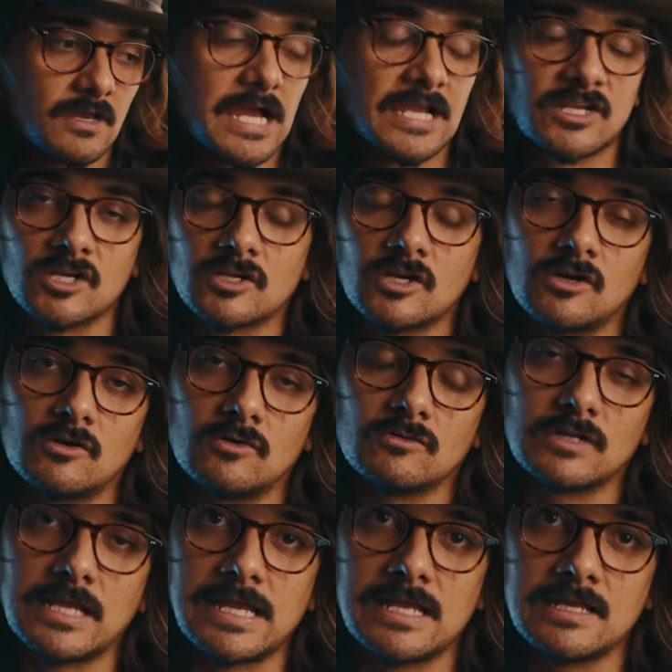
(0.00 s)
I could go
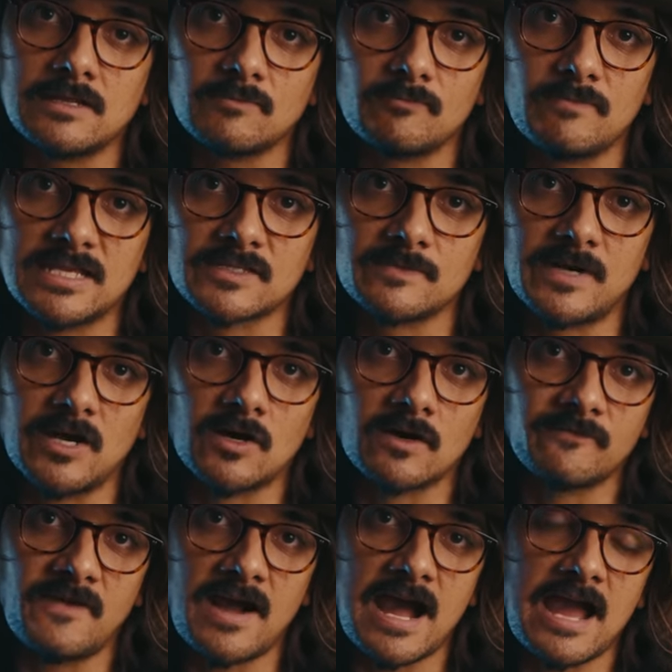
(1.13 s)
and mess with my
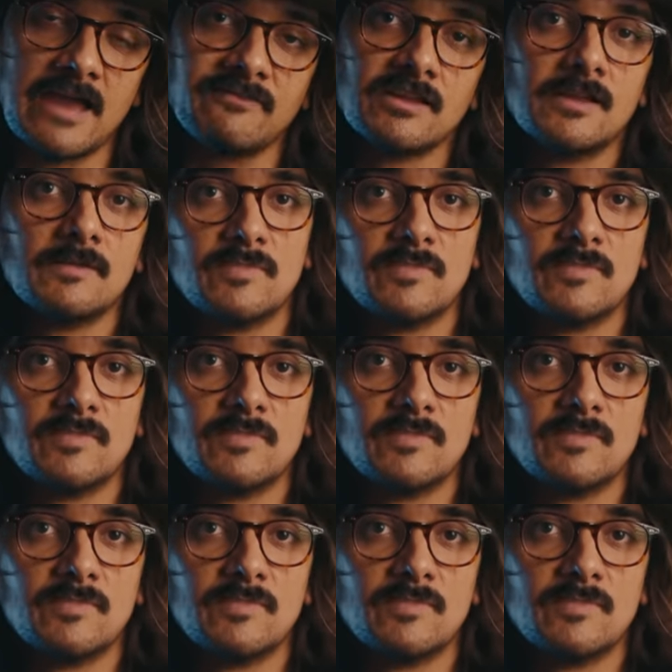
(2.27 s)
R5,